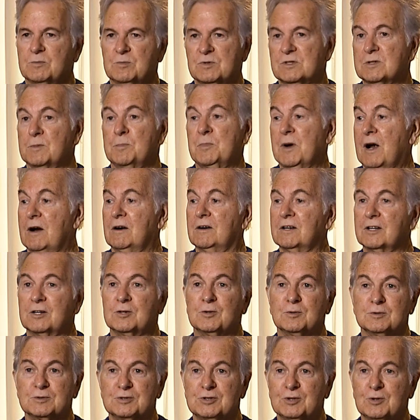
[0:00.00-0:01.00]
was apparently
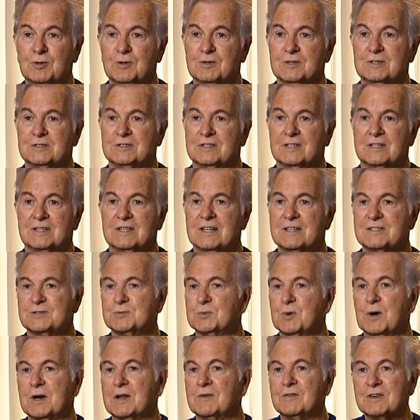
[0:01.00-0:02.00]
called George. That's
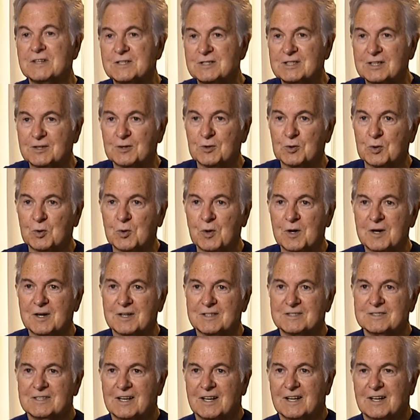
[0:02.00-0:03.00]
one of his little
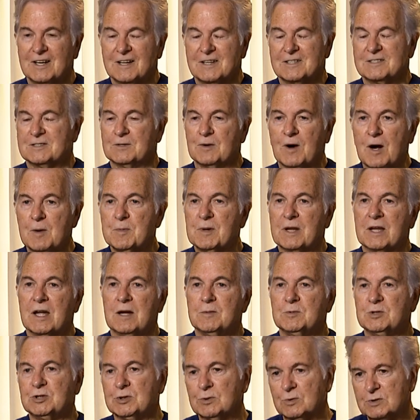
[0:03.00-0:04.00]
quirks. So I
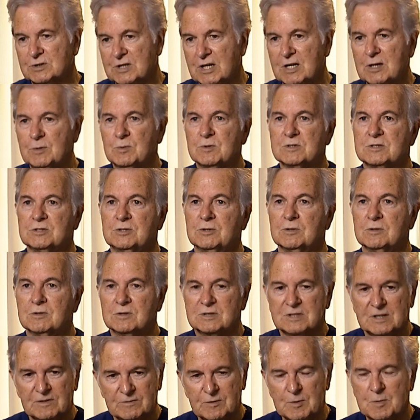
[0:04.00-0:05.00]
became George. He was
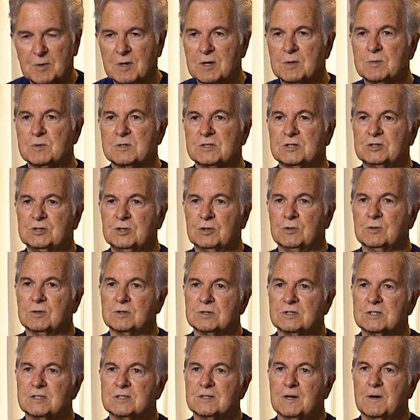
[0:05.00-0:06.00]
George. Everybody was
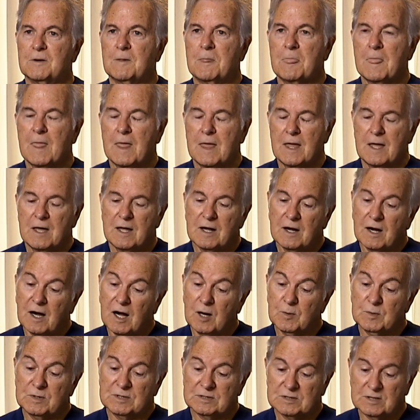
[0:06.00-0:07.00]
George. So
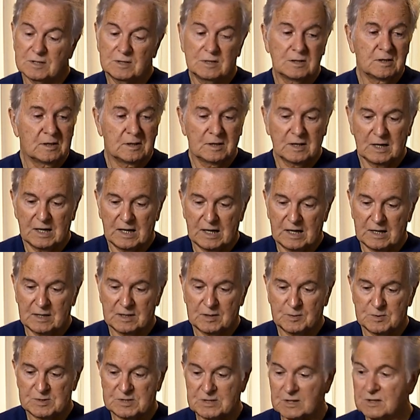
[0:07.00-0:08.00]
I went in, and
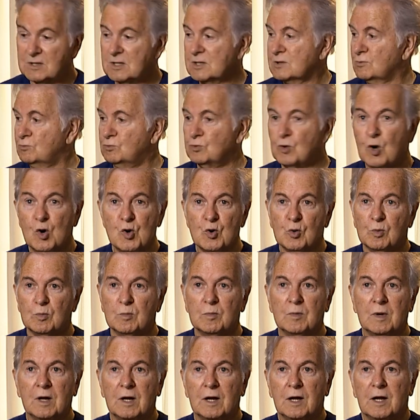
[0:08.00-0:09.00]
I was in this
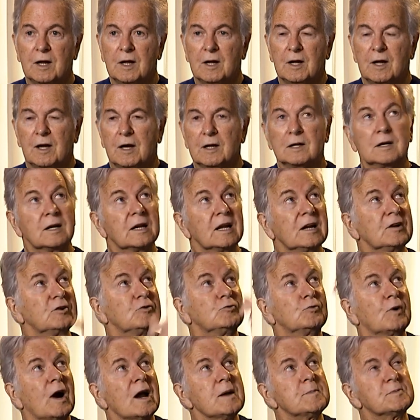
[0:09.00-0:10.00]
room, and it had
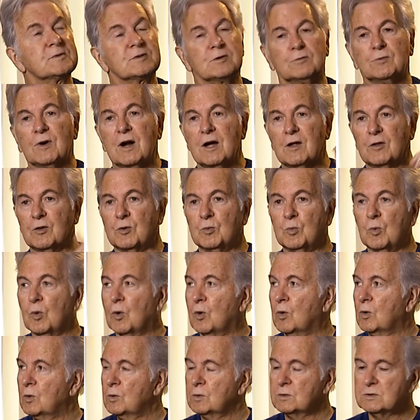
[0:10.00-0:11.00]
drapes around the
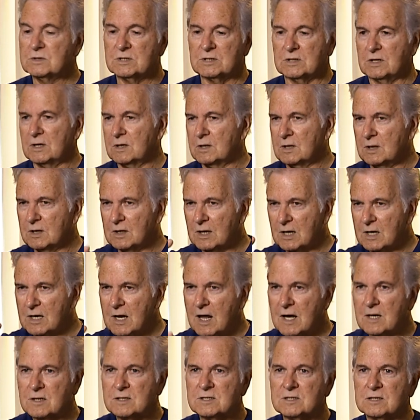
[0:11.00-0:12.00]
walls and an
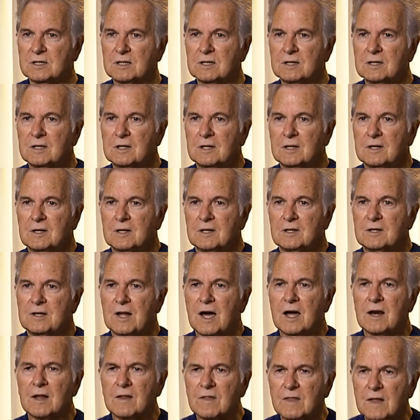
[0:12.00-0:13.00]
announcer
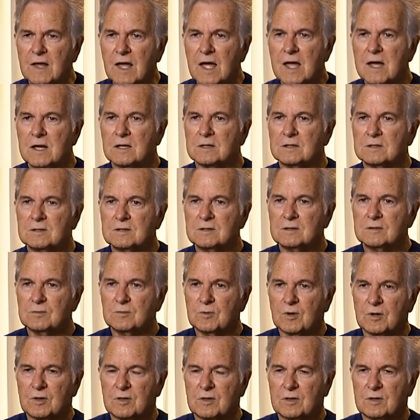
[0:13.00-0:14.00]
down at the end
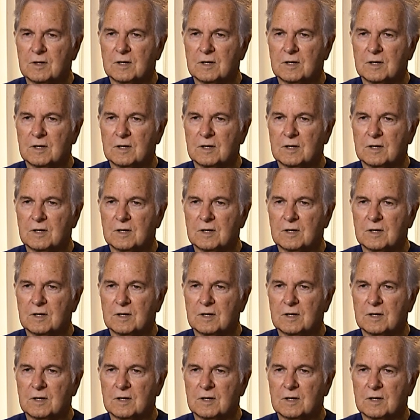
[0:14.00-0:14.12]
with